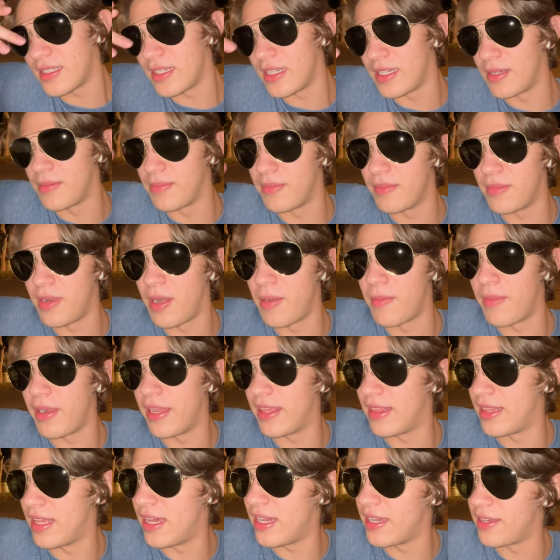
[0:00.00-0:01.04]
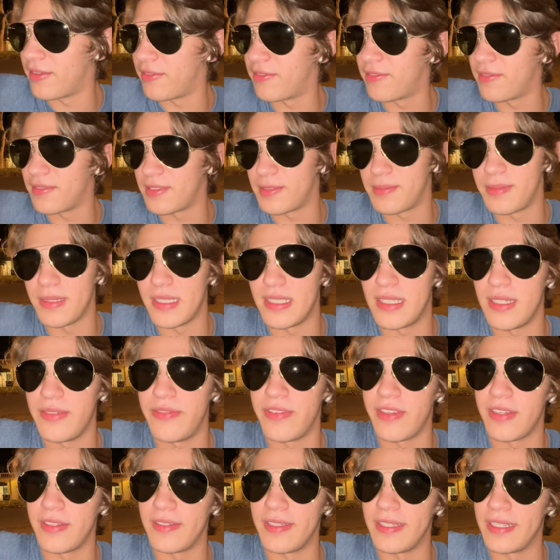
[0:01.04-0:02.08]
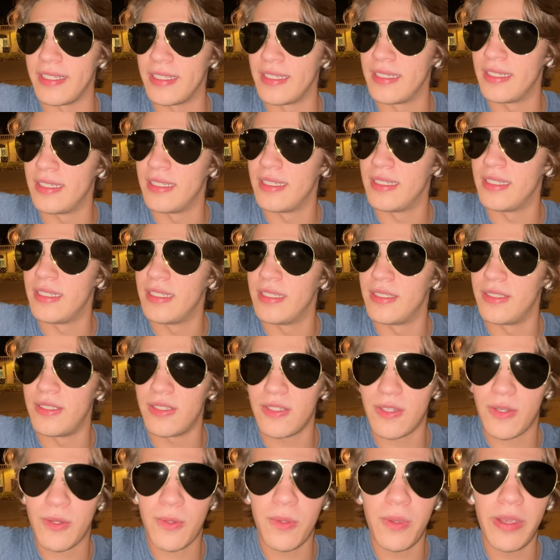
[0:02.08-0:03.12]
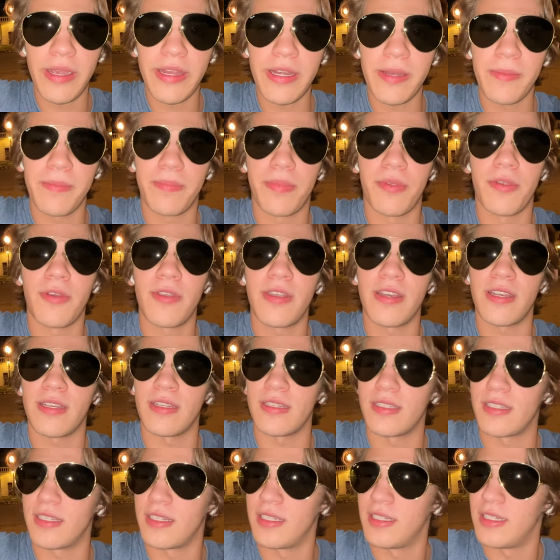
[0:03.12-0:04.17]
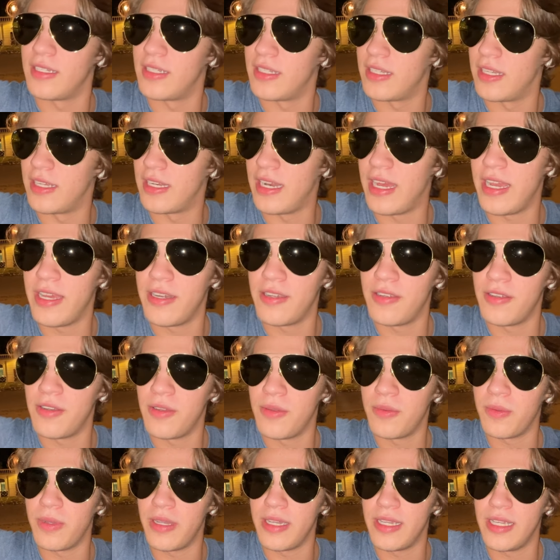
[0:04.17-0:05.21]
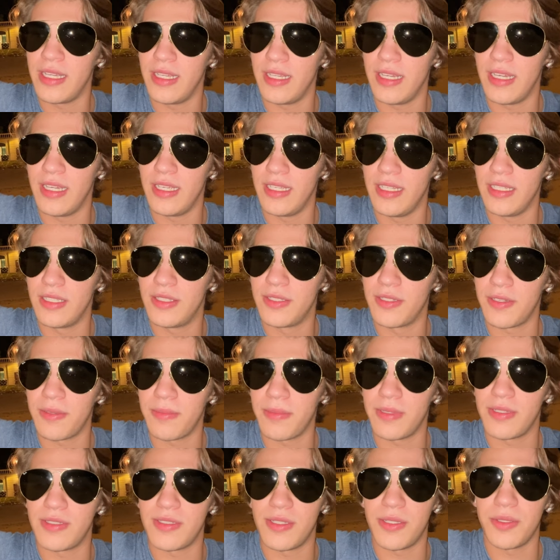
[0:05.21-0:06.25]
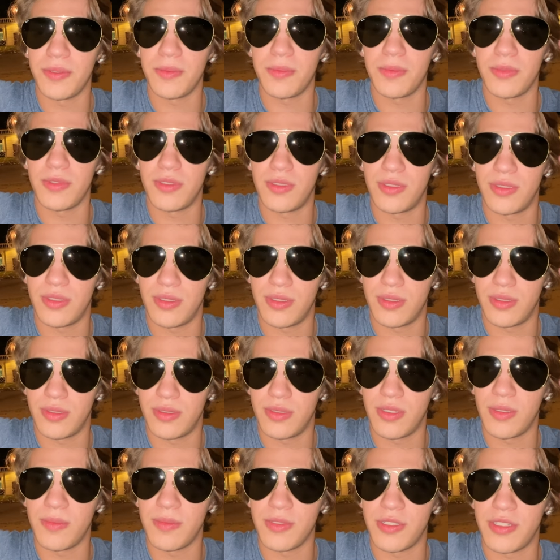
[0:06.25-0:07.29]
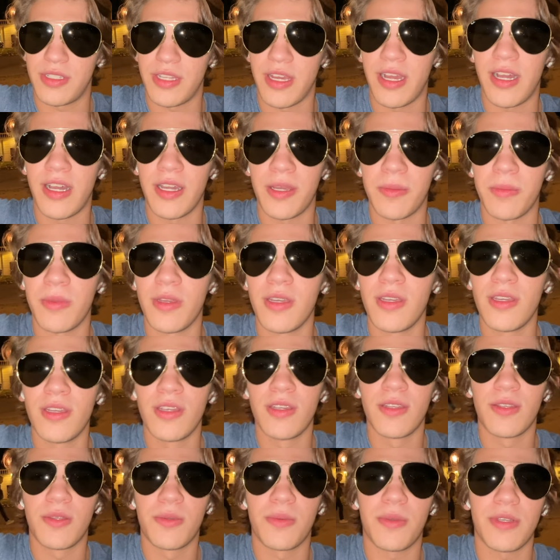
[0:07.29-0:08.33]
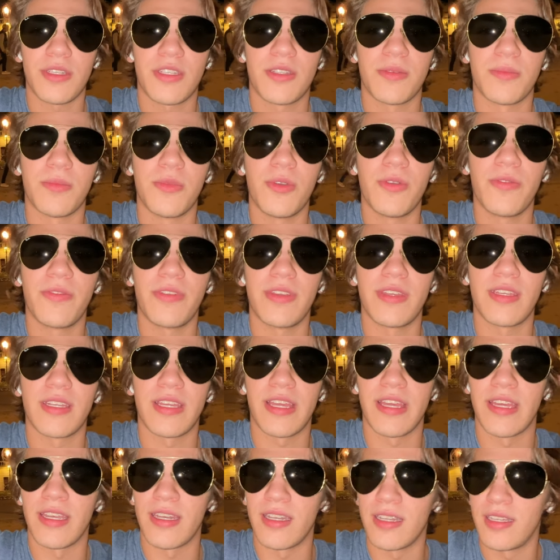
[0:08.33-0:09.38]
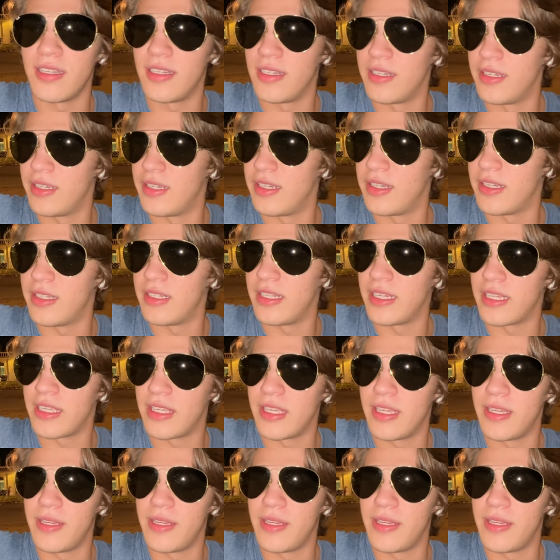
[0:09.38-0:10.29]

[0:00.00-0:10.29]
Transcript: in my life specifically, they're quite important. And I don't know why it took me so much time to watch a movie again. Like,